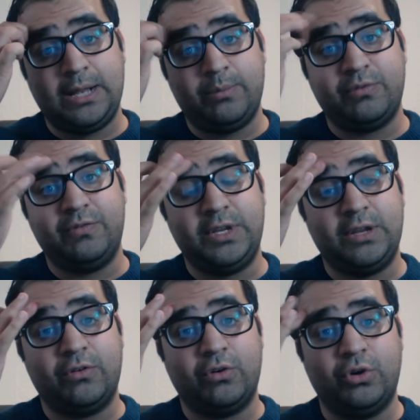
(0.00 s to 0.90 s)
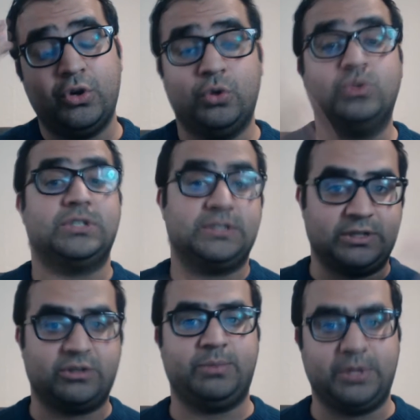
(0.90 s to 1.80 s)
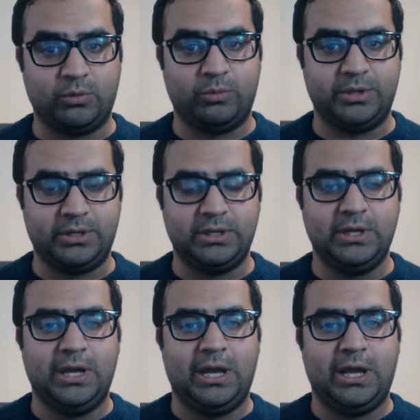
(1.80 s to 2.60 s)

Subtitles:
help of Nero, who turns out to be a woman,